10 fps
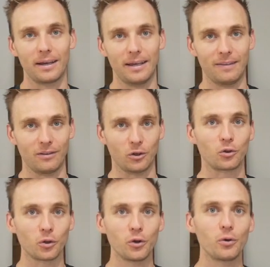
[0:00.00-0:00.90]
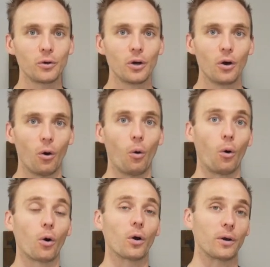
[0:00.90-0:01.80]
in the glute
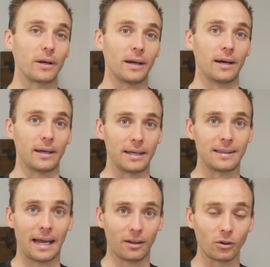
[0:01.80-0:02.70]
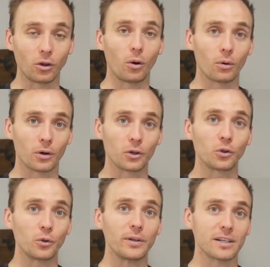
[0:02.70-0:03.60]
or in that lower
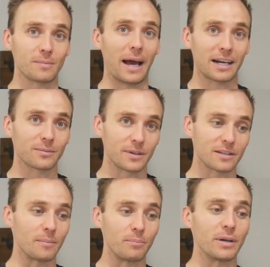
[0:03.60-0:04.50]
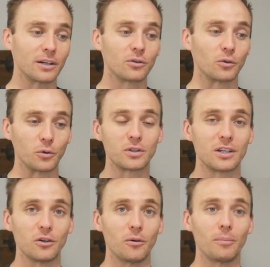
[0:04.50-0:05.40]
gluteus maximus, the big
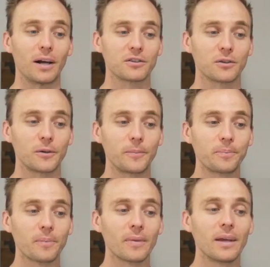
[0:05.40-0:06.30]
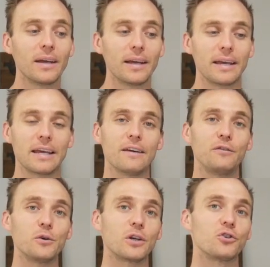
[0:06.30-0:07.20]
gluteal muscle.
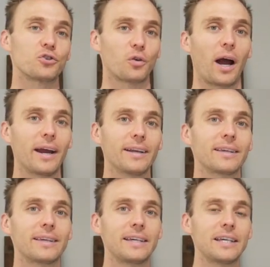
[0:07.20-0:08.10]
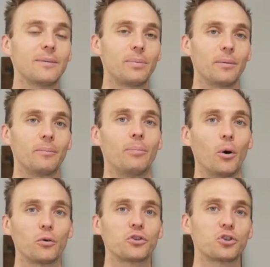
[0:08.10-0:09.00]
If you can try to keep
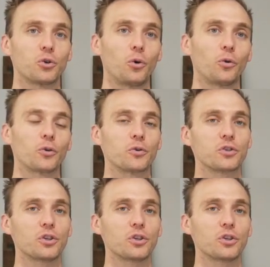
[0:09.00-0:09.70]
both shoulders